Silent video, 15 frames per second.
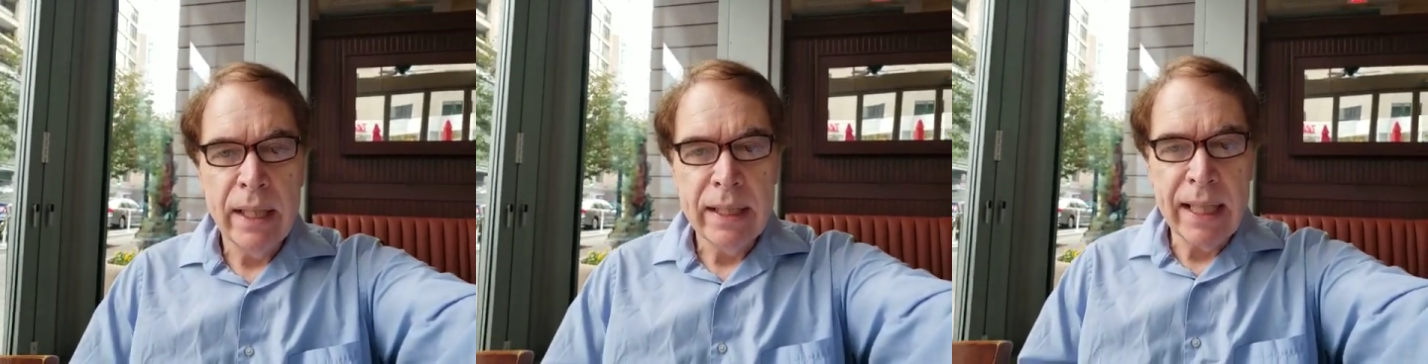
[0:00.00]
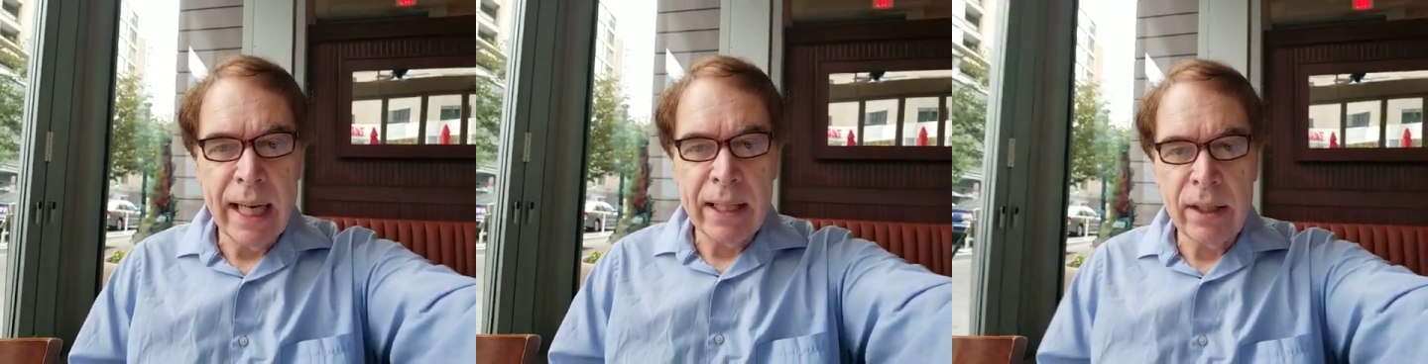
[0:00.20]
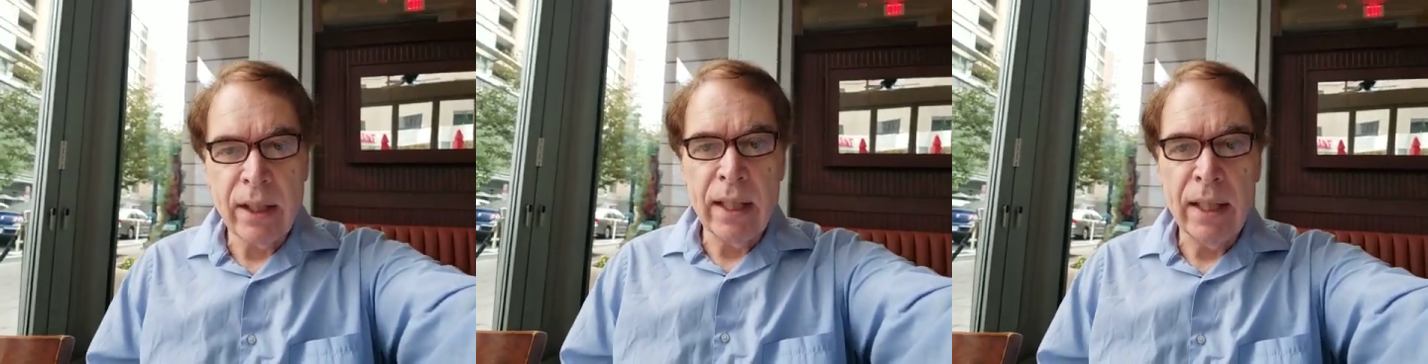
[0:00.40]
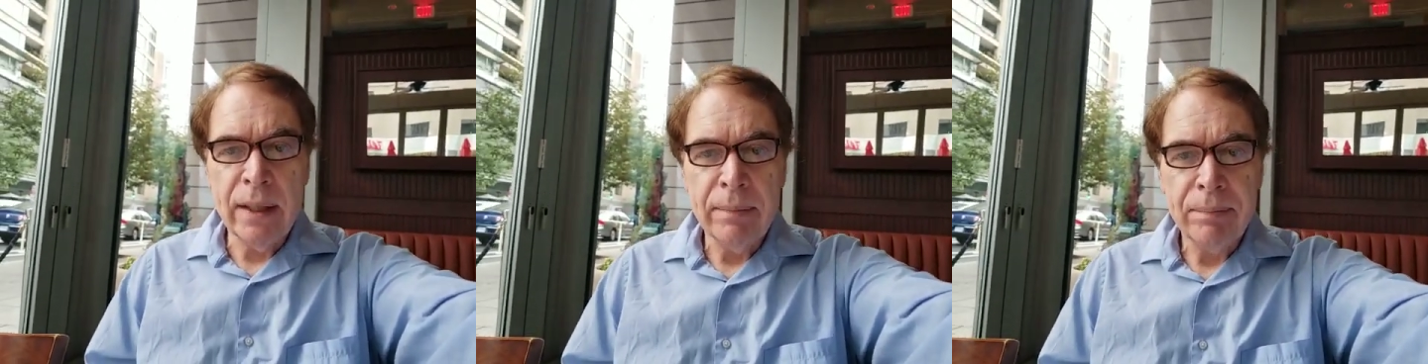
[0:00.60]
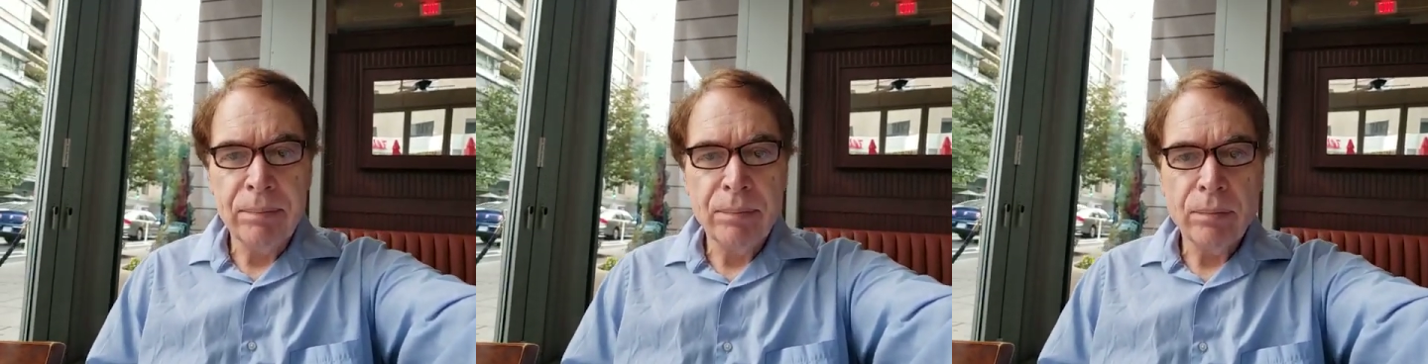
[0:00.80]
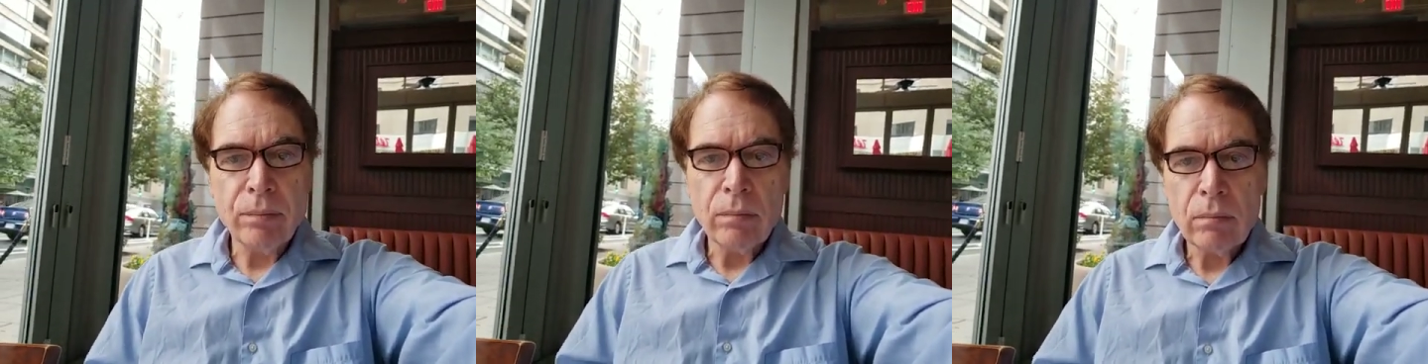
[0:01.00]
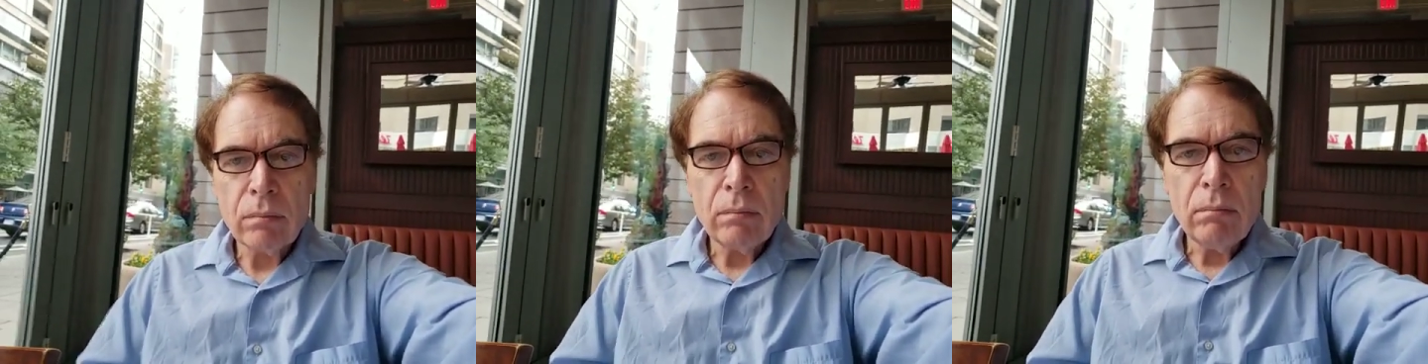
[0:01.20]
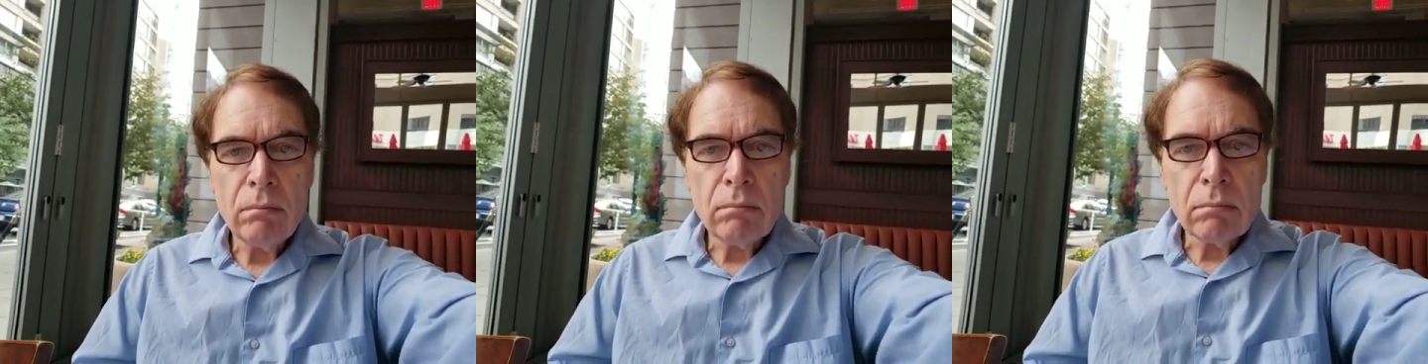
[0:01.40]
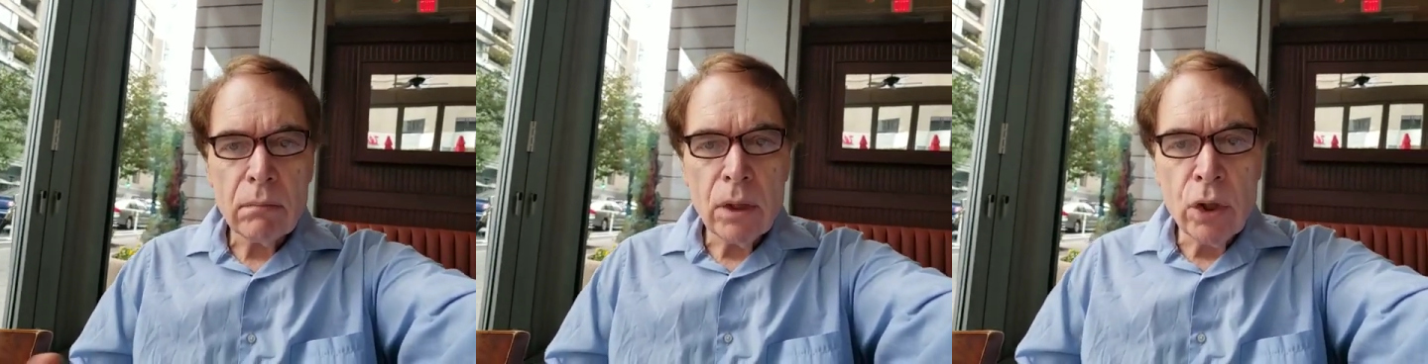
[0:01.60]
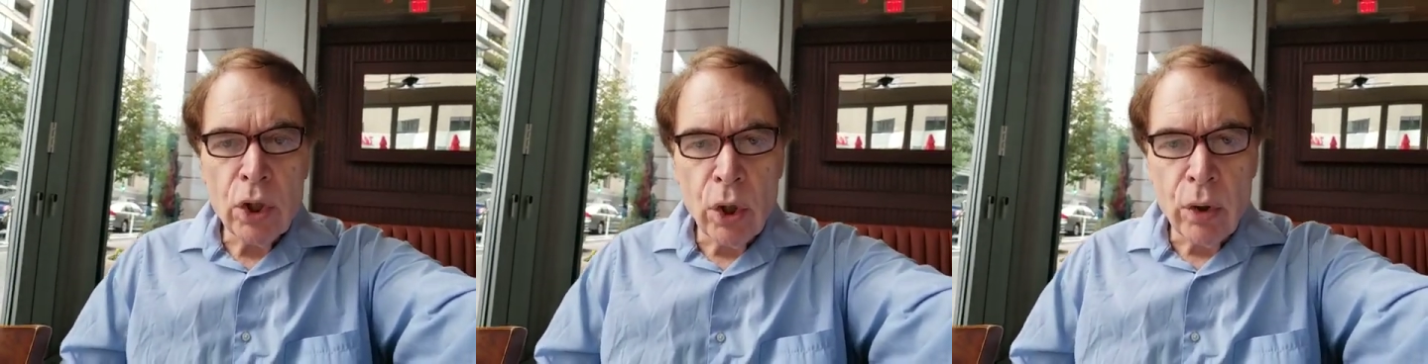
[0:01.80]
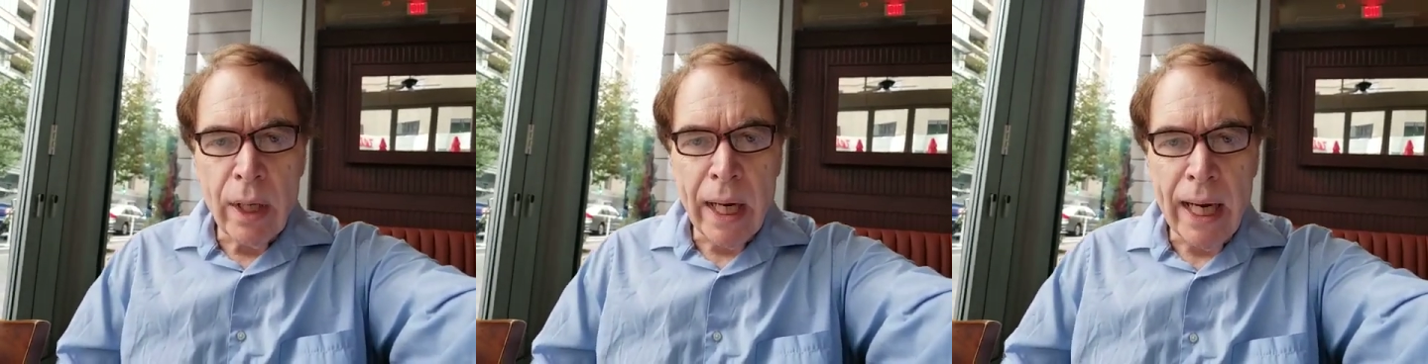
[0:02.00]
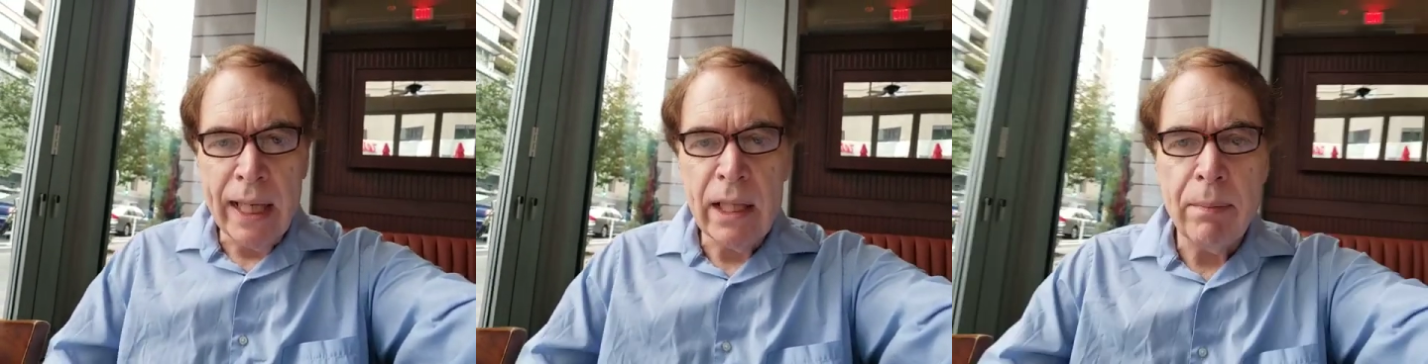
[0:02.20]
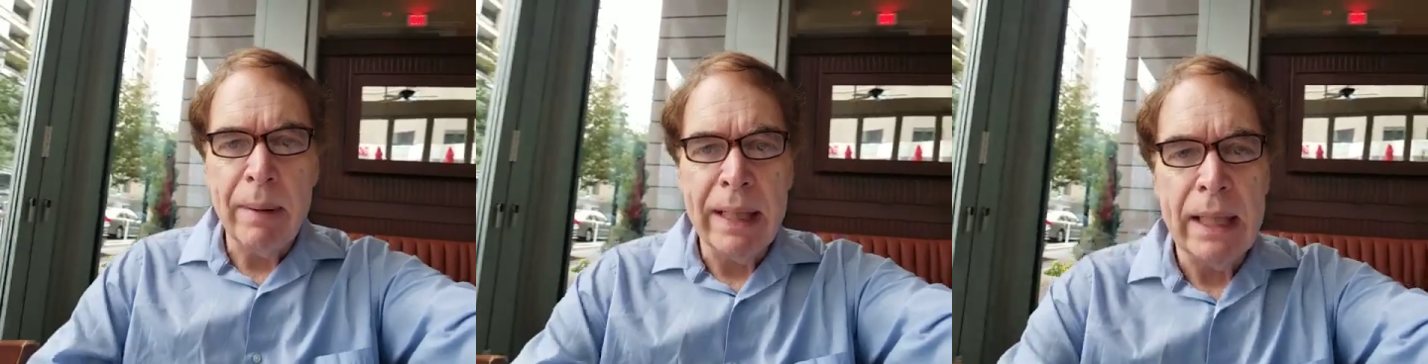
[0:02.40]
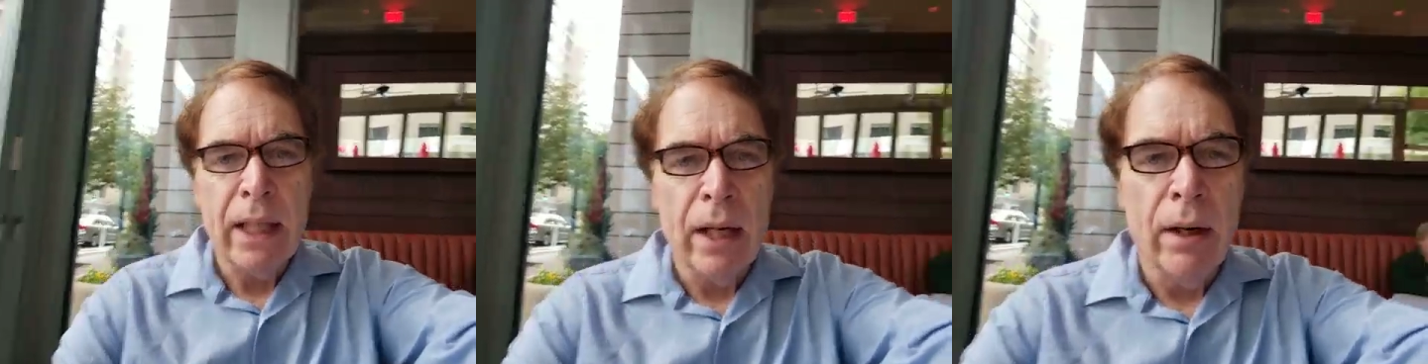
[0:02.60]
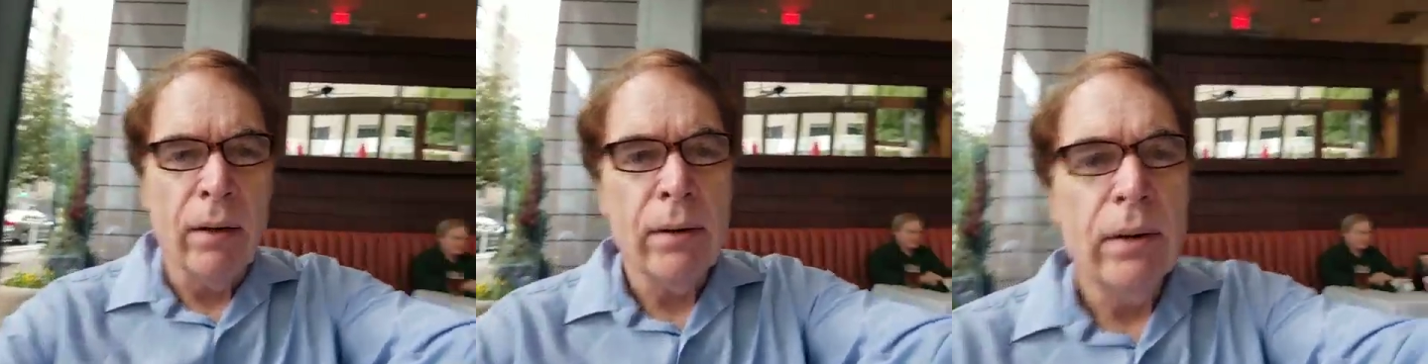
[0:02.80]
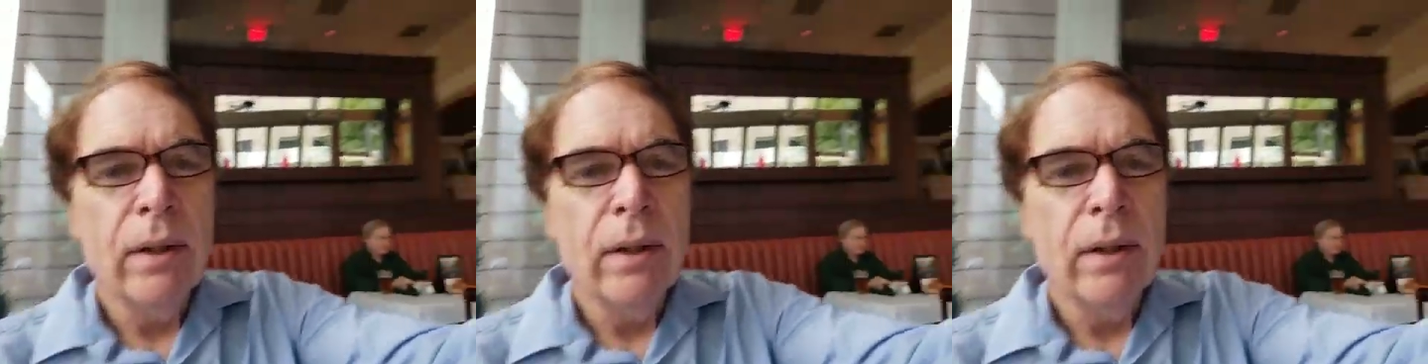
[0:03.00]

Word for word: It's actually June 8th, you know.